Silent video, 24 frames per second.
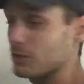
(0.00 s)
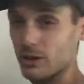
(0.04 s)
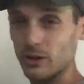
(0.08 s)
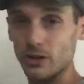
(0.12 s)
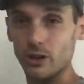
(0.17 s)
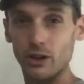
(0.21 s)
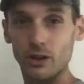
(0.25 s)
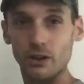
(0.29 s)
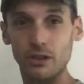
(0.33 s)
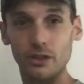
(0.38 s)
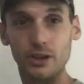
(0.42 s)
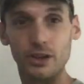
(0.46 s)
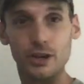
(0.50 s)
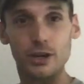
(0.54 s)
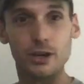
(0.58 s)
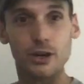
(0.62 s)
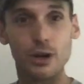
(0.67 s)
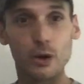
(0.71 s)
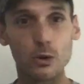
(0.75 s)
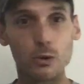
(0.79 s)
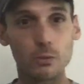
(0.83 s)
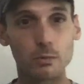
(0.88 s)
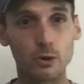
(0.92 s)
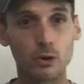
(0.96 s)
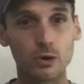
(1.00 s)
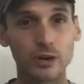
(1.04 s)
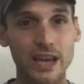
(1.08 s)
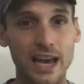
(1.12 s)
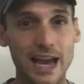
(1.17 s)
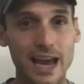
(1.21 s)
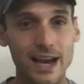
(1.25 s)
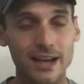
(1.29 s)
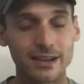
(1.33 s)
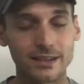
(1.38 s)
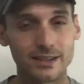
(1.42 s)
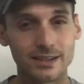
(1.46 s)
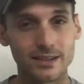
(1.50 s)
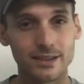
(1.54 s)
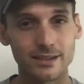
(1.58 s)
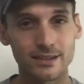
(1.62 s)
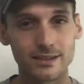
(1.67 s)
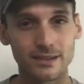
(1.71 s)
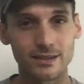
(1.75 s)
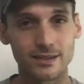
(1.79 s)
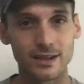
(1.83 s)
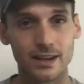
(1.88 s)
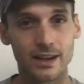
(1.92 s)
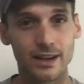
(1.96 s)
are called the noble
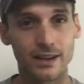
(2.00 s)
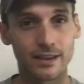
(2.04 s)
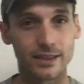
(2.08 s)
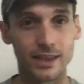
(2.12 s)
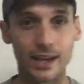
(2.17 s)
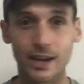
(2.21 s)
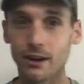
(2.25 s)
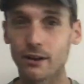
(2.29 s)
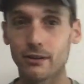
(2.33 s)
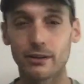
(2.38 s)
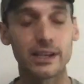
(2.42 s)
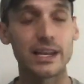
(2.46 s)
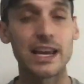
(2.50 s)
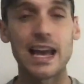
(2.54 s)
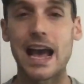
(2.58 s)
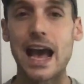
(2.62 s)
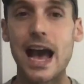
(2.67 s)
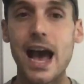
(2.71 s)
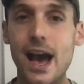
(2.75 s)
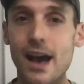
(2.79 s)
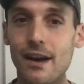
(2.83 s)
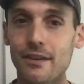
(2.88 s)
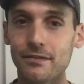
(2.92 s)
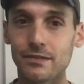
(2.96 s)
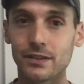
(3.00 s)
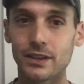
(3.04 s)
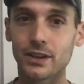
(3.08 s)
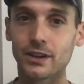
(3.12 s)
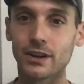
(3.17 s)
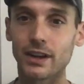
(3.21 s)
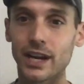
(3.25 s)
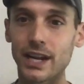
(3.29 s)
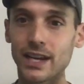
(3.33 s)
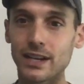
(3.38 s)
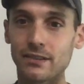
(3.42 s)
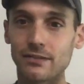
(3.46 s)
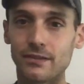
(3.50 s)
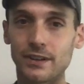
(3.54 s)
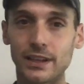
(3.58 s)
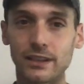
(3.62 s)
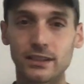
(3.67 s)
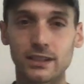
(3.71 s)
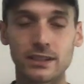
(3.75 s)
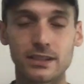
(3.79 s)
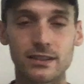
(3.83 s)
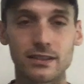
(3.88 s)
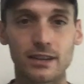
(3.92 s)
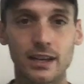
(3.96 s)
gases. They already have their 8
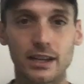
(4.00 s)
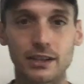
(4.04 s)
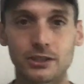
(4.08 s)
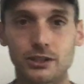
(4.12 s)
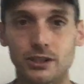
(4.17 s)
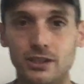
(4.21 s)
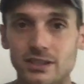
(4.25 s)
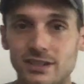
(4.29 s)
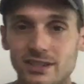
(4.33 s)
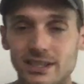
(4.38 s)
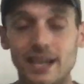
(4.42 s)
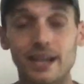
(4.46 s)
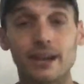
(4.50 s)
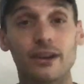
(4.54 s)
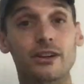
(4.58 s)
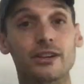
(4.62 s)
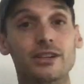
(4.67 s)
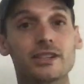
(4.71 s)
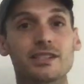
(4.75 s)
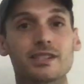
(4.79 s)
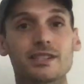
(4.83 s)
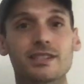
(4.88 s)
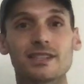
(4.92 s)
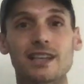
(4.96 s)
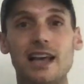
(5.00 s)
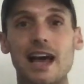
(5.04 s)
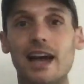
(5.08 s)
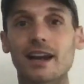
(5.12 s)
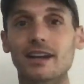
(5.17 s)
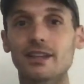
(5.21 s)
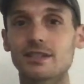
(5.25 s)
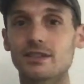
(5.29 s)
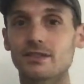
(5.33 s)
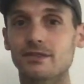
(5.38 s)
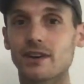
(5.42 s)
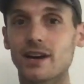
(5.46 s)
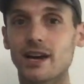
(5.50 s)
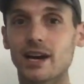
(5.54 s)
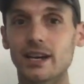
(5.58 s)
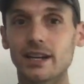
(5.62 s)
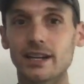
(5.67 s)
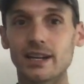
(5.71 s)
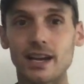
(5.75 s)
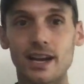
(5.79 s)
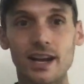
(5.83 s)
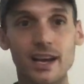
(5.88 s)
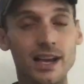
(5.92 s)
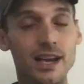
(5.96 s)
valence electrons. They are satisfied.
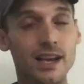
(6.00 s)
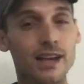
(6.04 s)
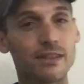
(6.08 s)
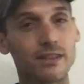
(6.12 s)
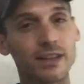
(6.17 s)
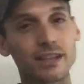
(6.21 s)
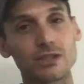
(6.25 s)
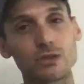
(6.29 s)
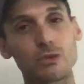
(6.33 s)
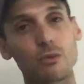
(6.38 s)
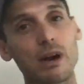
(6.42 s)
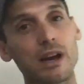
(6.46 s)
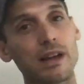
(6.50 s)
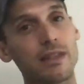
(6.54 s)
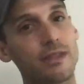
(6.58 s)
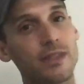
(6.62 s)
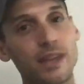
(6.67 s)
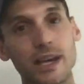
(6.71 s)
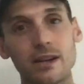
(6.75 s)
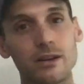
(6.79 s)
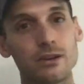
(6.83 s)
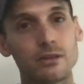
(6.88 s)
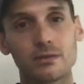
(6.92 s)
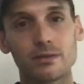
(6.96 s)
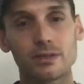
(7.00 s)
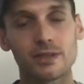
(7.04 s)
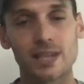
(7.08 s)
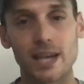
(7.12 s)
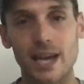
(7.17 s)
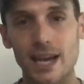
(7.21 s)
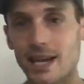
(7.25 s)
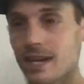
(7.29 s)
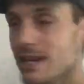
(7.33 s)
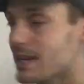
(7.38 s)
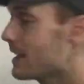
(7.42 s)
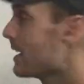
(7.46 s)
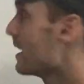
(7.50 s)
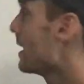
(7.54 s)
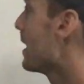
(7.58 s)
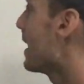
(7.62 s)
That's why they don't take